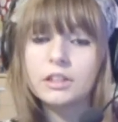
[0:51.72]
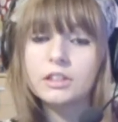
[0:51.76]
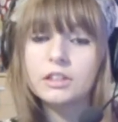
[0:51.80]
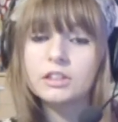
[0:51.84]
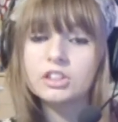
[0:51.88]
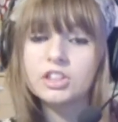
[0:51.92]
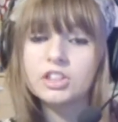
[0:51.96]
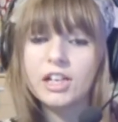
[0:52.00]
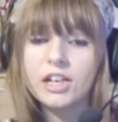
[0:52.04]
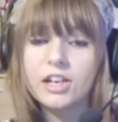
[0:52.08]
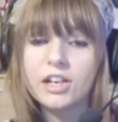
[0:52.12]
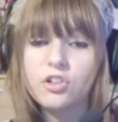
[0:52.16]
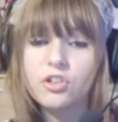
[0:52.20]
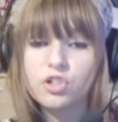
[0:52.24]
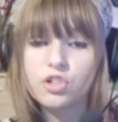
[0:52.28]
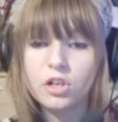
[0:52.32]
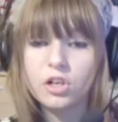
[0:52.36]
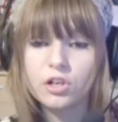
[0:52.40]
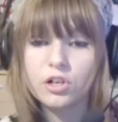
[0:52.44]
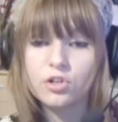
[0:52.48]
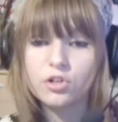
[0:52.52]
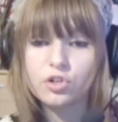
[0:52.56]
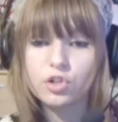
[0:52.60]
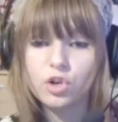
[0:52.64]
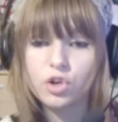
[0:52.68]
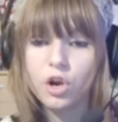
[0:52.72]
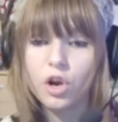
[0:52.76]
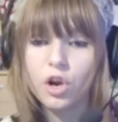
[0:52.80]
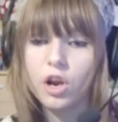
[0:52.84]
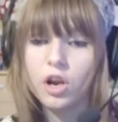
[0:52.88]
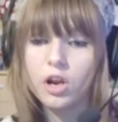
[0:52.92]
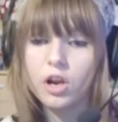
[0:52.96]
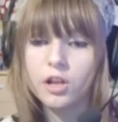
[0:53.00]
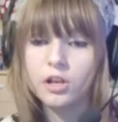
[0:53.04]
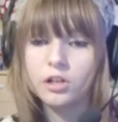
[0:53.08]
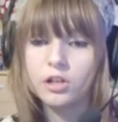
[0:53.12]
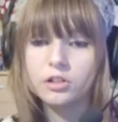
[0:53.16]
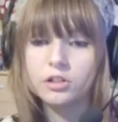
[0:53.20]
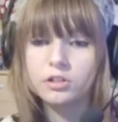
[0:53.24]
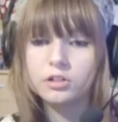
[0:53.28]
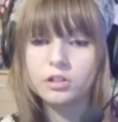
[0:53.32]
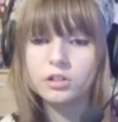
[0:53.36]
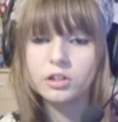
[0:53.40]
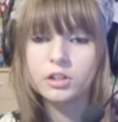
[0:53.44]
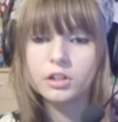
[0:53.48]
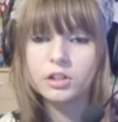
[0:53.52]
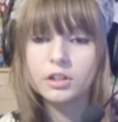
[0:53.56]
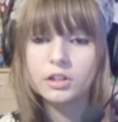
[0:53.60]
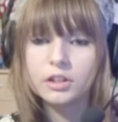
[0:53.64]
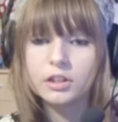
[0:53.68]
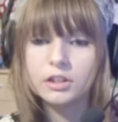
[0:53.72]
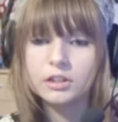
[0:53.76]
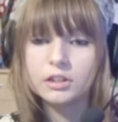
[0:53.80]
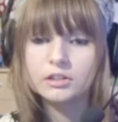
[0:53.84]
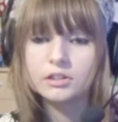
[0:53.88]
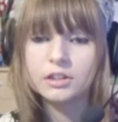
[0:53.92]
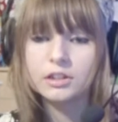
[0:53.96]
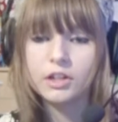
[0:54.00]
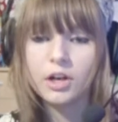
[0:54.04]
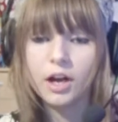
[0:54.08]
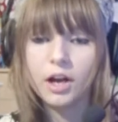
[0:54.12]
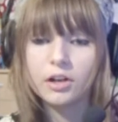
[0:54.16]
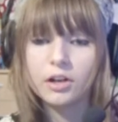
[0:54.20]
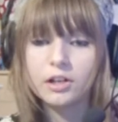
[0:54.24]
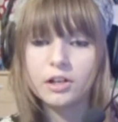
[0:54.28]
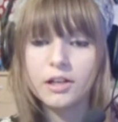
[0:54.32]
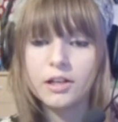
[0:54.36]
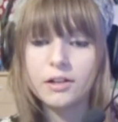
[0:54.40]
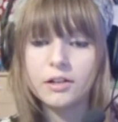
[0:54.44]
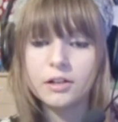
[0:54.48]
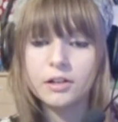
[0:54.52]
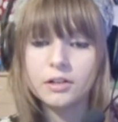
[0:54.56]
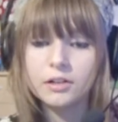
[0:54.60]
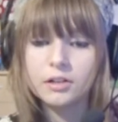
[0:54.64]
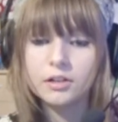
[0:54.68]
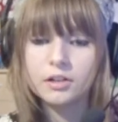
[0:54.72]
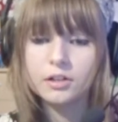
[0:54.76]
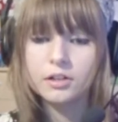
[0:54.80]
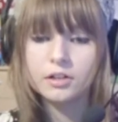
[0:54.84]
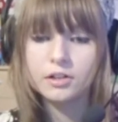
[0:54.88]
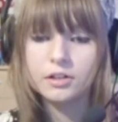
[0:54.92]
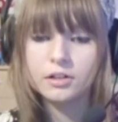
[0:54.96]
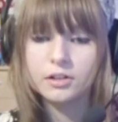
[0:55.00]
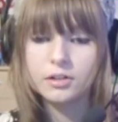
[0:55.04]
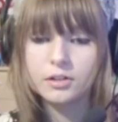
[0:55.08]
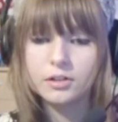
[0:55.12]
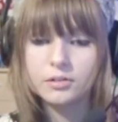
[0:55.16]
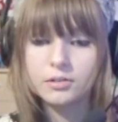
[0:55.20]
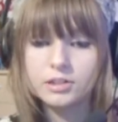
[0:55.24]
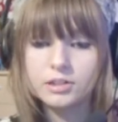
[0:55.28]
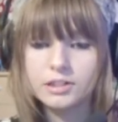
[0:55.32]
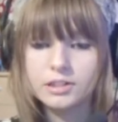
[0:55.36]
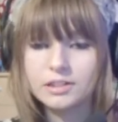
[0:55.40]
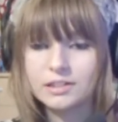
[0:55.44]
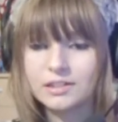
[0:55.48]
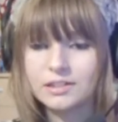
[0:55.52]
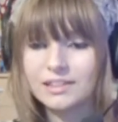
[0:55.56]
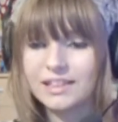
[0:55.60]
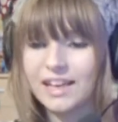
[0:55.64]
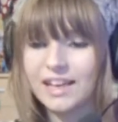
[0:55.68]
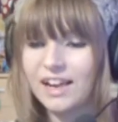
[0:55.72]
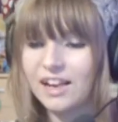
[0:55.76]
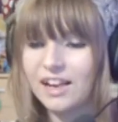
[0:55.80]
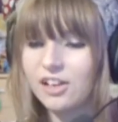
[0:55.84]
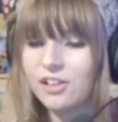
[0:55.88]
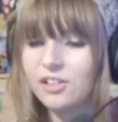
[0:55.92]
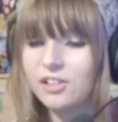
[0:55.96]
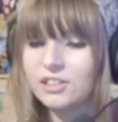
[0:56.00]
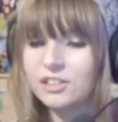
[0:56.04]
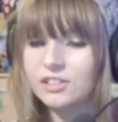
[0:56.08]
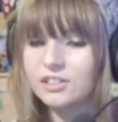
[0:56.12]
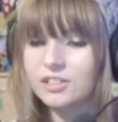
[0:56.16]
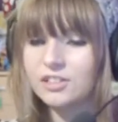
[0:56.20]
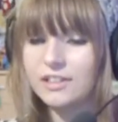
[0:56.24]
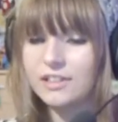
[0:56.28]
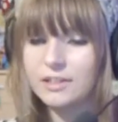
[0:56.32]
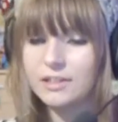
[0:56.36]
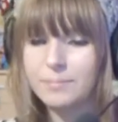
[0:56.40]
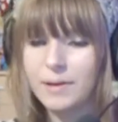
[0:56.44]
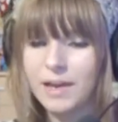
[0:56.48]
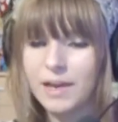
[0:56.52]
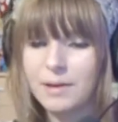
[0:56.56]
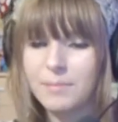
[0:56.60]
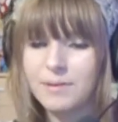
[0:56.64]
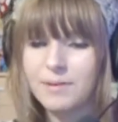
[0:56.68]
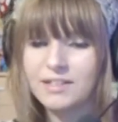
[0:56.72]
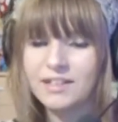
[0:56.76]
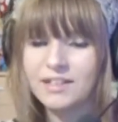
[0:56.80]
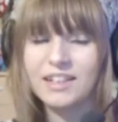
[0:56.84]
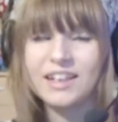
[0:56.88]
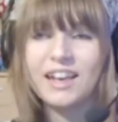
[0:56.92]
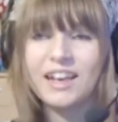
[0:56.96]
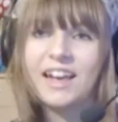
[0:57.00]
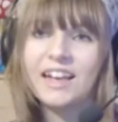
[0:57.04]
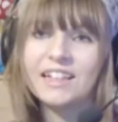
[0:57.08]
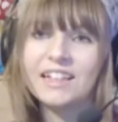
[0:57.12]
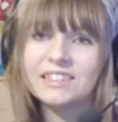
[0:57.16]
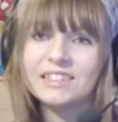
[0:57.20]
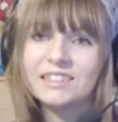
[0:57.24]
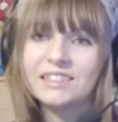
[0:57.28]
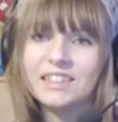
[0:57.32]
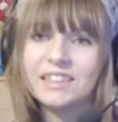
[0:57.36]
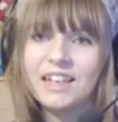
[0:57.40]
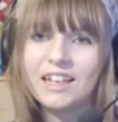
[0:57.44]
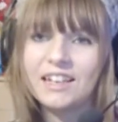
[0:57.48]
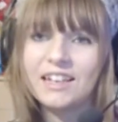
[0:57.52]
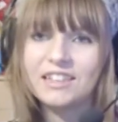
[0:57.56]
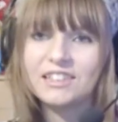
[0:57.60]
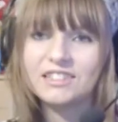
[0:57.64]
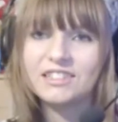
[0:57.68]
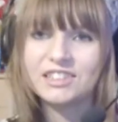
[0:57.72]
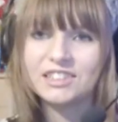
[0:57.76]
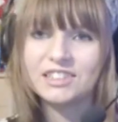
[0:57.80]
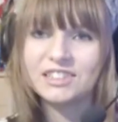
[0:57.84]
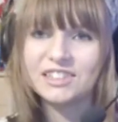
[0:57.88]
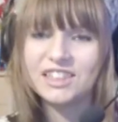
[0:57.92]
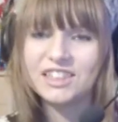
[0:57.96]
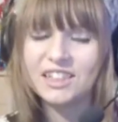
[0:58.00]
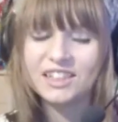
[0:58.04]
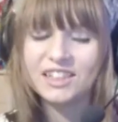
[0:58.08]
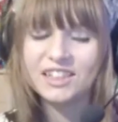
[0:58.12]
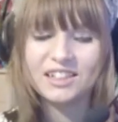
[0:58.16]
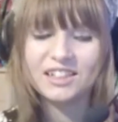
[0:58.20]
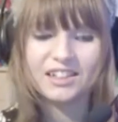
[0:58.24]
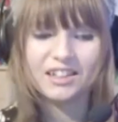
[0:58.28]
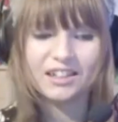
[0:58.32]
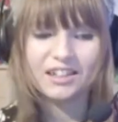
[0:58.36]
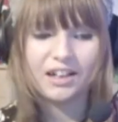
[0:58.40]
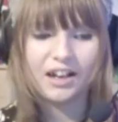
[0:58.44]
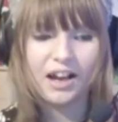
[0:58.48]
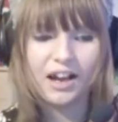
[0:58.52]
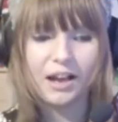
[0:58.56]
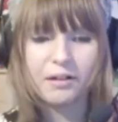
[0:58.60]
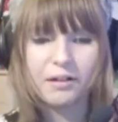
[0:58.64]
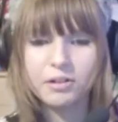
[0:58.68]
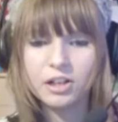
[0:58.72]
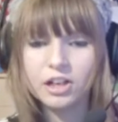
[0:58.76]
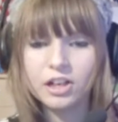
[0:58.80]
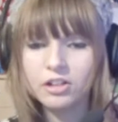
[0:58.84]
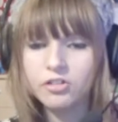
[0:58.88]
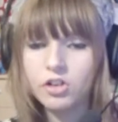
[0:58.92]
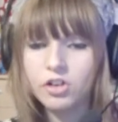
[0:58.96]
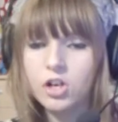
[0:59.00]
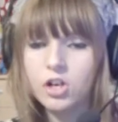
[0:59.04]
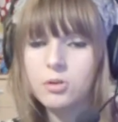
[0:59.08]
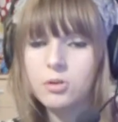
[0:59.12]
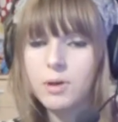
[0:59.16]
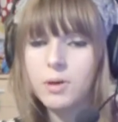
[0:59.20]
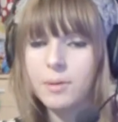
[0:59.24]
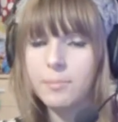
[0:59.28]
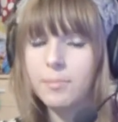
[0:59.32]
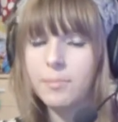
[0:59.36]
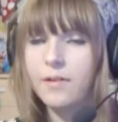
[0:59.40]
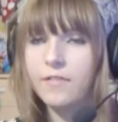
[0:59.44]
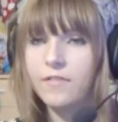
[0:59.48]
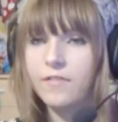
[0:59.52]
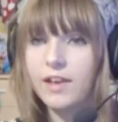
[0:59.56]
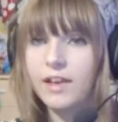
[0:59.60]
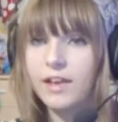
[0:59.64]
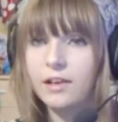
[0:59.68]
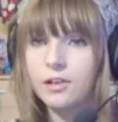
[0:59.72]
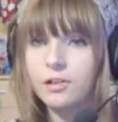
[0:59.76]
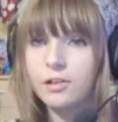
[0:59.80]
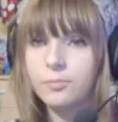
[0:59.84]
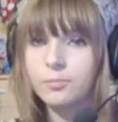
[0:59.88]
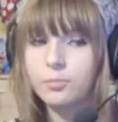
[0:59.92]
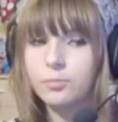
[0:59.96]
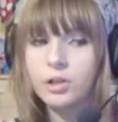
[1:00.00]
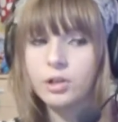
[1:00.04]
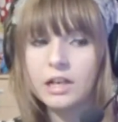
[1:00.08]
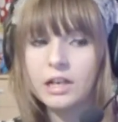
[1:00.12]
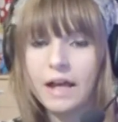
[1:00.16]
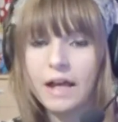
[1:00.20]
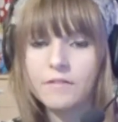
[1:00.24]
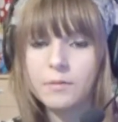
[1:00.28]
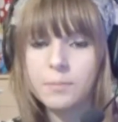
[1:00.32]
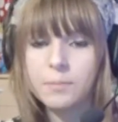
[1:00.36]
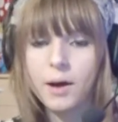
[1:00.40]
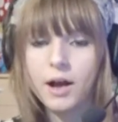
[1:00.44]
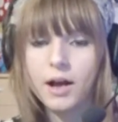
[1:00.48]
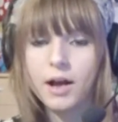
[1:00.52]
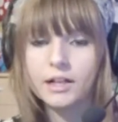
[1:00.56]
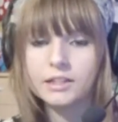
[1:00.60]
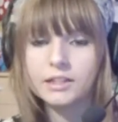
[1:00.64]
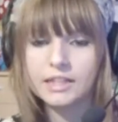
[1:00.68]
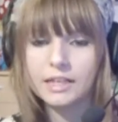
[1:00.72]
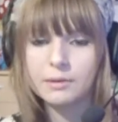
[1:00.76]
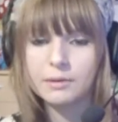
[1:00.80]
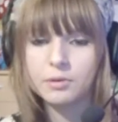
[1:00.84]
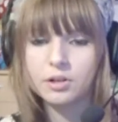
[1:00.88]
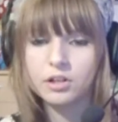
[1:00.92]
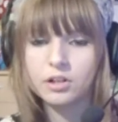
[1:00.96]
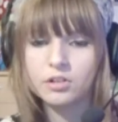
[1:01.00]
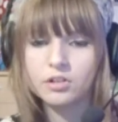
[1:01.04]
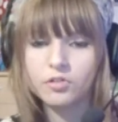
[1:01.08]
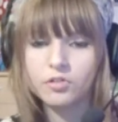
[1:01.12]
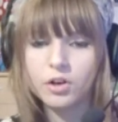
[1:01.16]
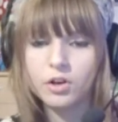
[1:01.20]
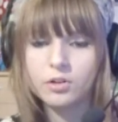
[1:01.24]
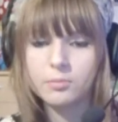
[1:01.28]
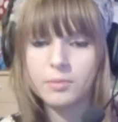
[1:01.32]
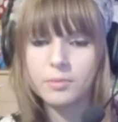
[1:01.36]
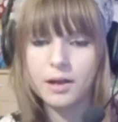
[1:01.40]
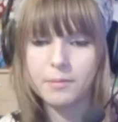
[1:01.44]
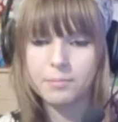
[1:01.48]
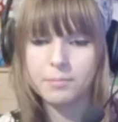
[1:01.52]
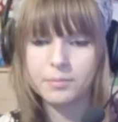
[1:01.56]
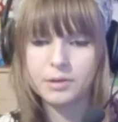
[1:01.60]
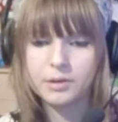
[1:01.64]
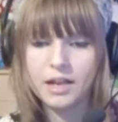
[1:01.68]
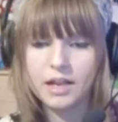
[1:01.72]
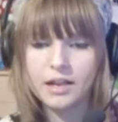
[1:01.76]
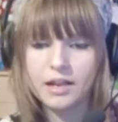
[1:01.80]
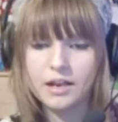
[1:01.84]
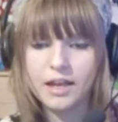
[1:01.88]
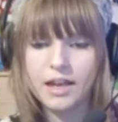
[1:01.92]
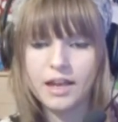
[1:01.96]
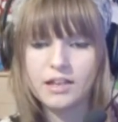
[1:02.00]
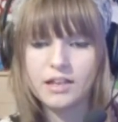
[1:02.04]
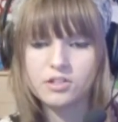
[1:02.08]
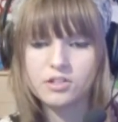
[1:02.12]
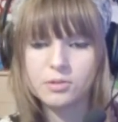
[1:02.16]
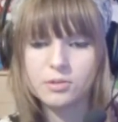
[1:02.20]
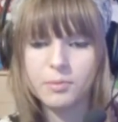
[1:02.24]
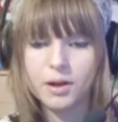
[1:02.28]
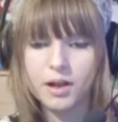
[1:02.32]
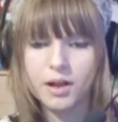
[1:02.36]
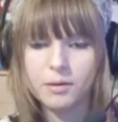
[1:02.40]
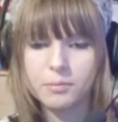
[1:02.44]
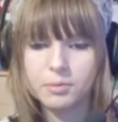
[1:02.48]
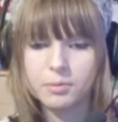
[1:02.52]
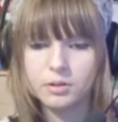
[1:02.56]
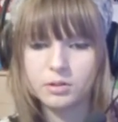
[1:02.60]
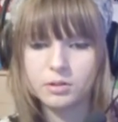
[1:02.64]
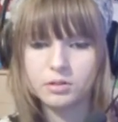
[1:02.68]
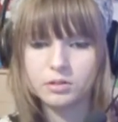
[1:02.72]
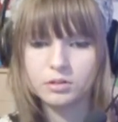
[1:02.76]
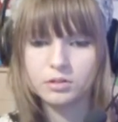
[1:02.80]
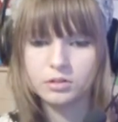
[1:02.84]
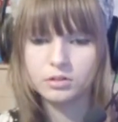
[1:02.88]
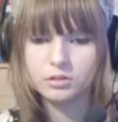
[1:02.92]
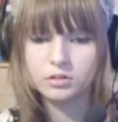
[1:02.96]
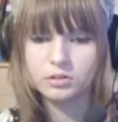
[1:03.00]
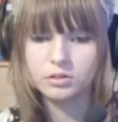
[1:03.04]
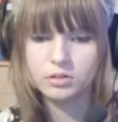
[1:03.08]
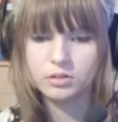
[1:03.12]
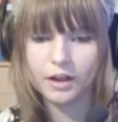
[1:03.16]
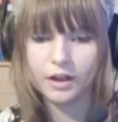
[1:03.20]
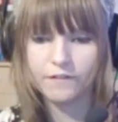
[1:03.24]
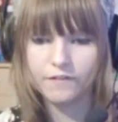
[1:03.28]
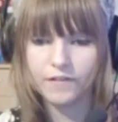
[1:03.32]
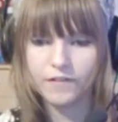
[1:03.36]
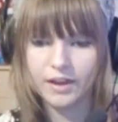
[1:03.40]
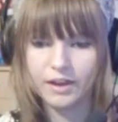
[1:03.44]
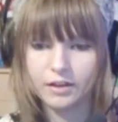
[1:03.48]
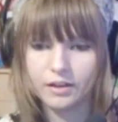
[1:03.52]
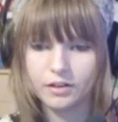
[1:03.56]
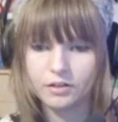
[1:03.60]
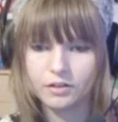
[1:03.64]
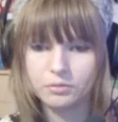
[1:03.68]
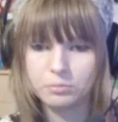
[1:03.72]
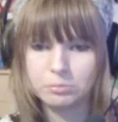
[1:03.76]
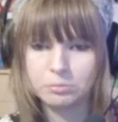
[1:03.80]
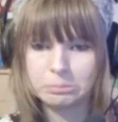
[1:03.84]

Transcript: Chilling, chilling, chilling. So I'm gonna just get close to his babies, I guess, and just. I'm gonna grow them up, I think. We're gonna have a party and we're gonna grow them up and age them up. I think.